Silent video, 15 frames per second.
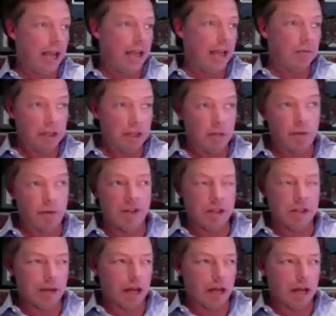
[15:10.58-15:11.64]
a real
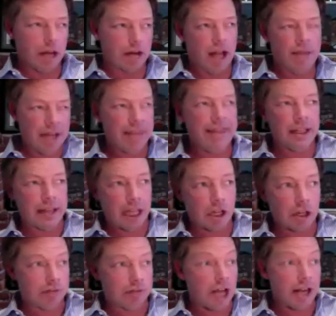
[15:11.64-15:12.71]
revenue model. I mean, I think they
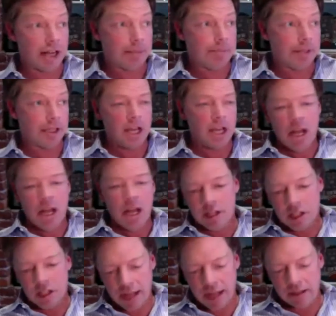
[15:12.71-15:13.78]
could have done it, but
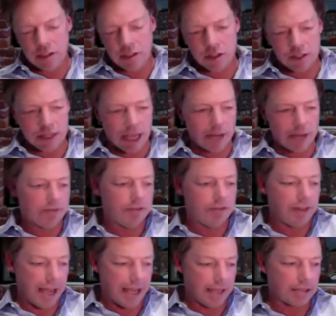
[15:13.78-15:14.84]
the challenges they would
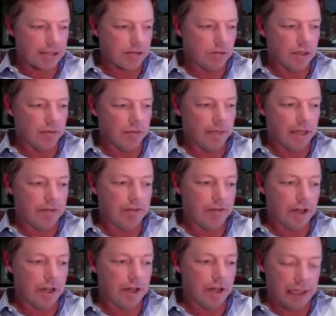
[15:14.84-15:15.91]
face would have been
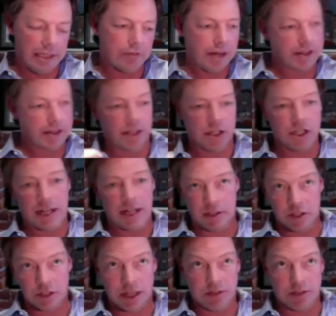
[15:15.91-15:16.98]
very different than the
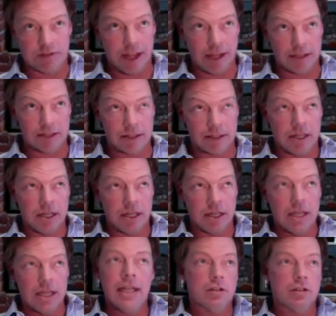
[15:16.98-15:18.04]
challenges they faced
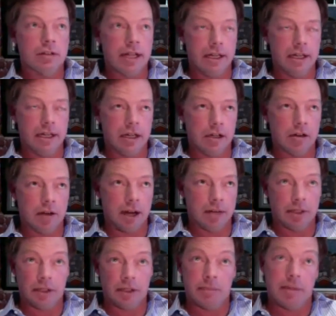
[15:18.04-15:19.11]
in creating an
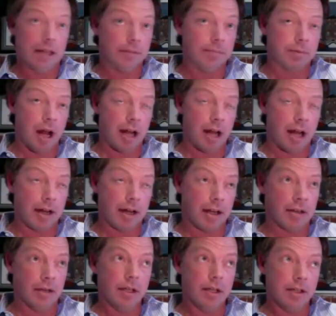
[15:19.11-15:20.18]
incredibly compelling product
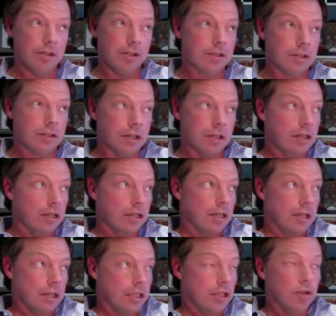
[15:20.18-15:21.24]
that was
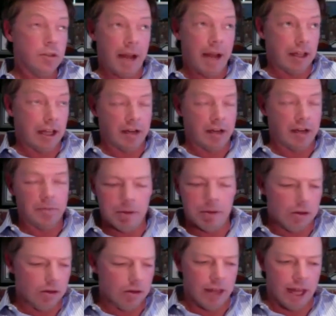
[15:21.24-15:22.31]
used by a lot of
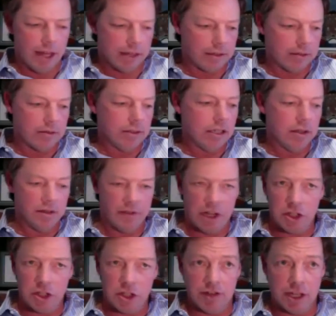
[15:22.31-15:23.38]
people that you know
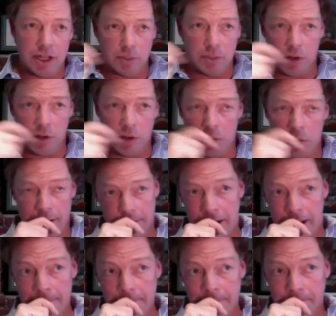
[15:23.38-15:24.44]
eventually Facebook wanted to
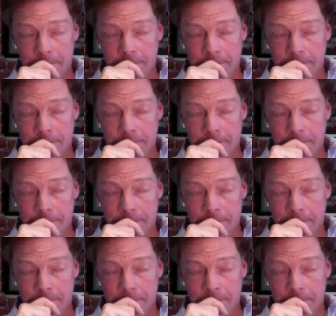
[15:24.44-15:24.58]
buy.